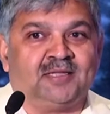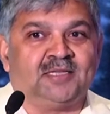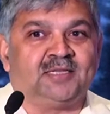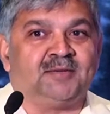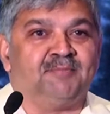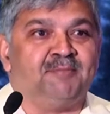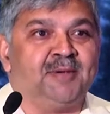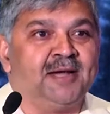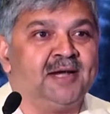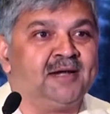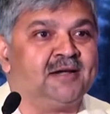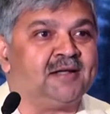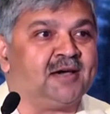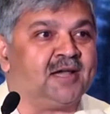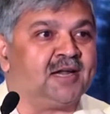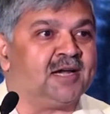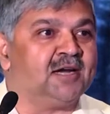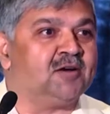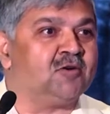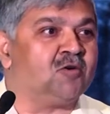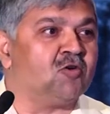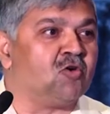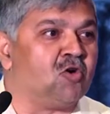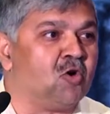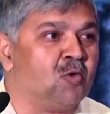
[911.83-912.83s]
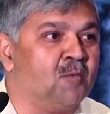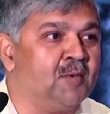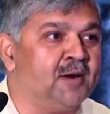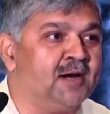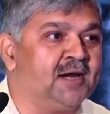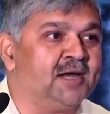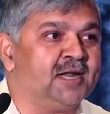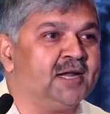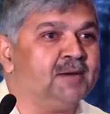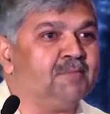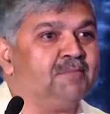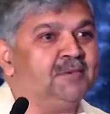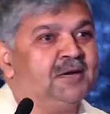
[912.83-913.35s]
This is the main target of
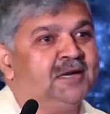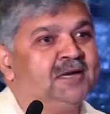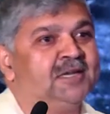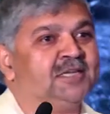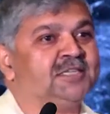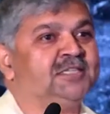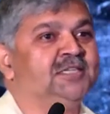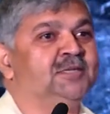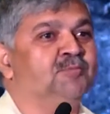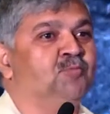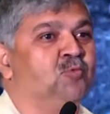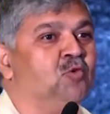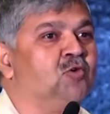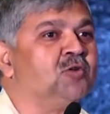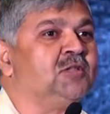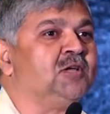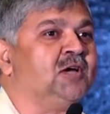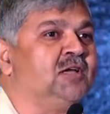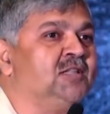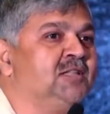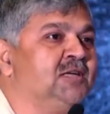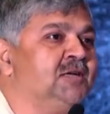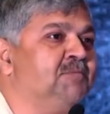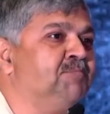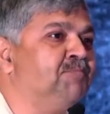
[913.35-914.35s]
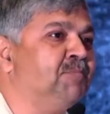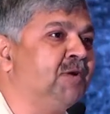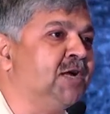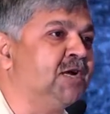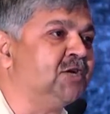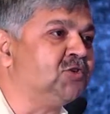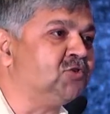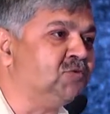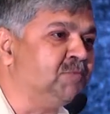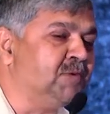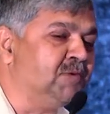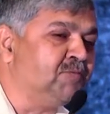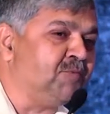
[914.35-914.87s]
government and industry. Both are there.
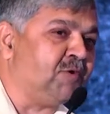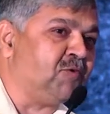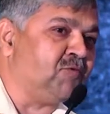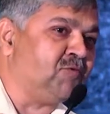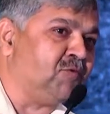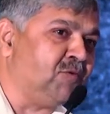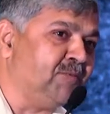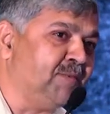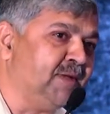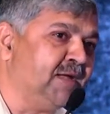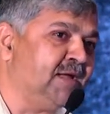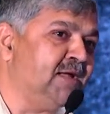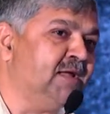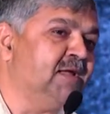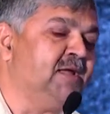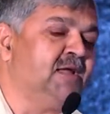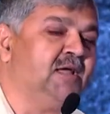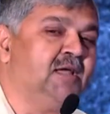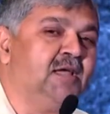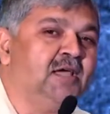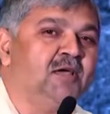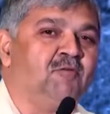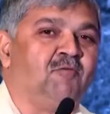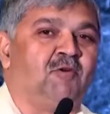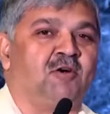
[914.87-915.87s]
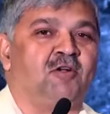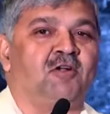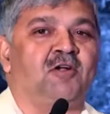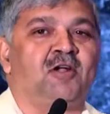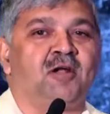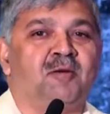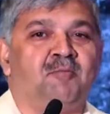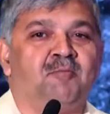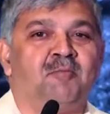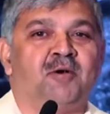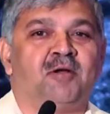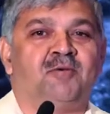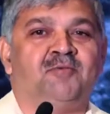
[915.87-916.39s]
Plants should be performing. And what our
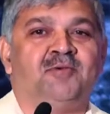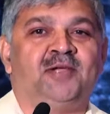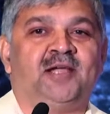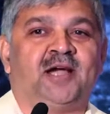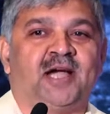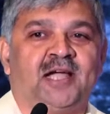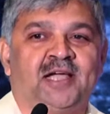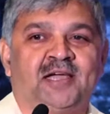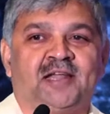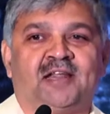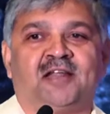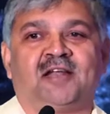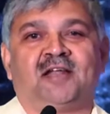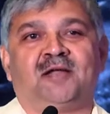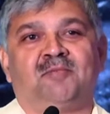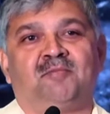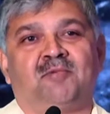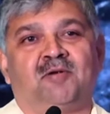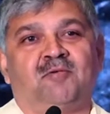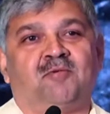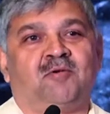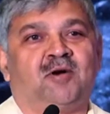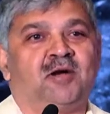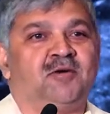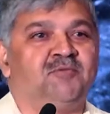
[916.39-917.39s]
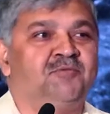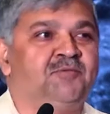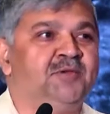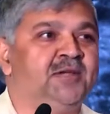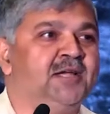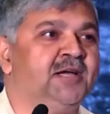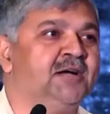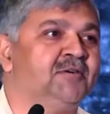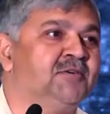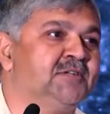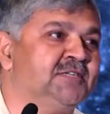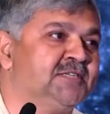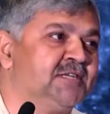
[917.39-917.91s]
number we IRR number what we
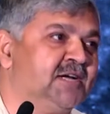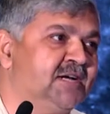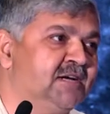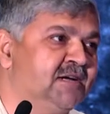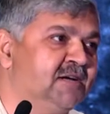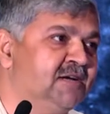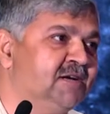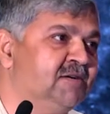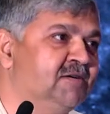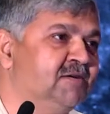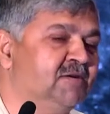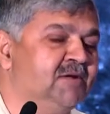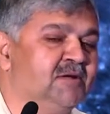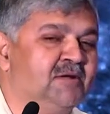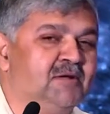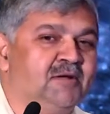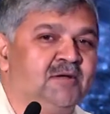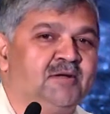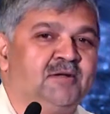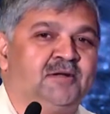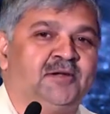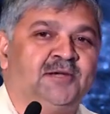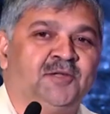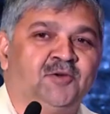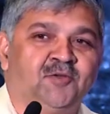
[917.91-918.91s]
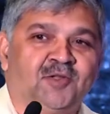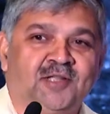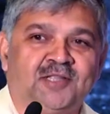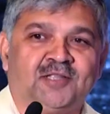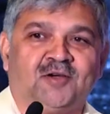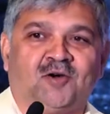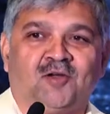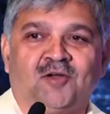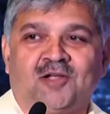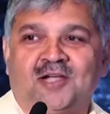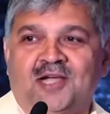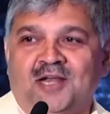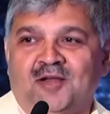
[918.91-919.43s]
have decided during the
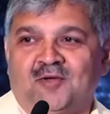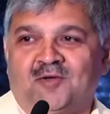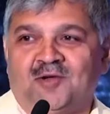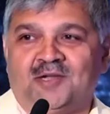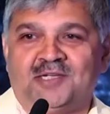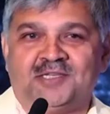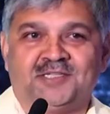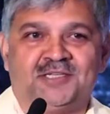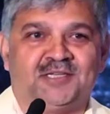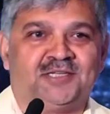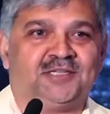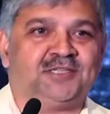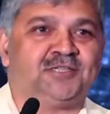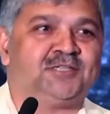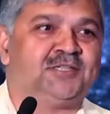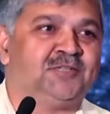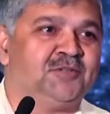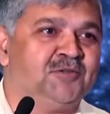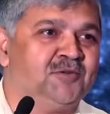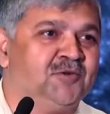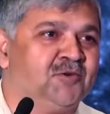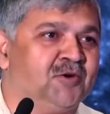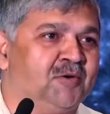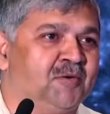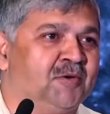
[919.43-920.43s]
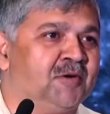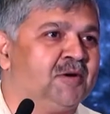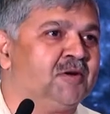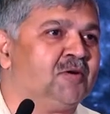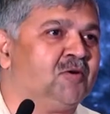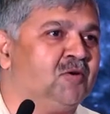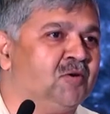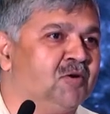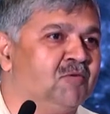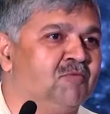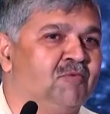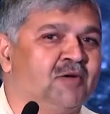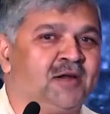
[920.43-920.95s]
all calculations during our
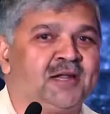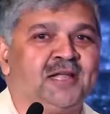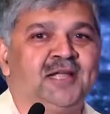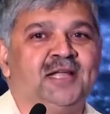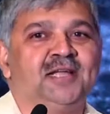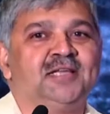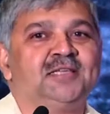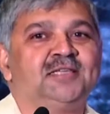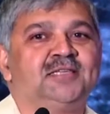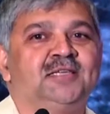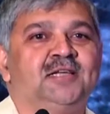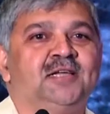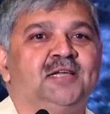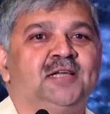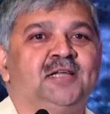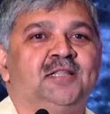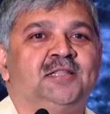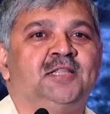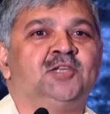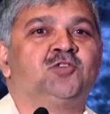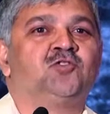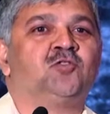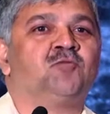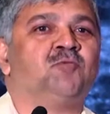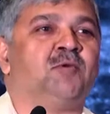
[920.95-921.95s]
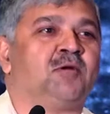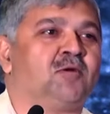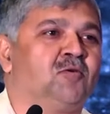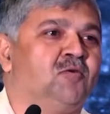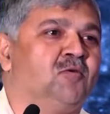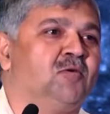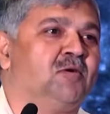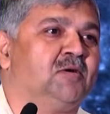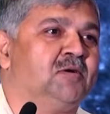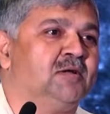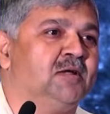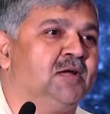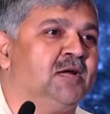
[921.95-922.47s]
all workings this should work
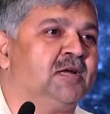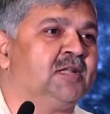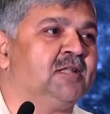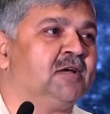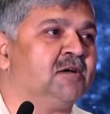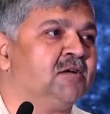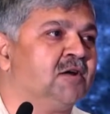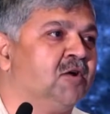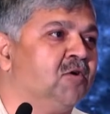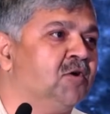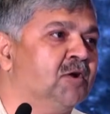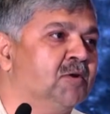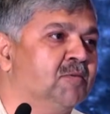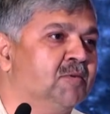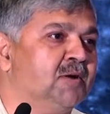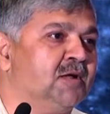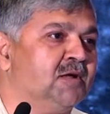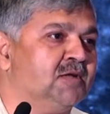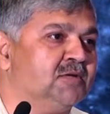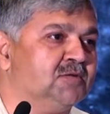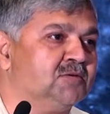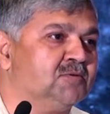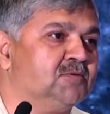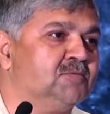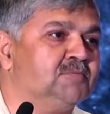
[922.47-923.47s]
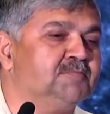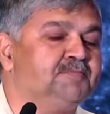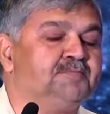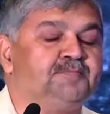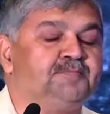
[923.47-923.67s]
on at the ground level also.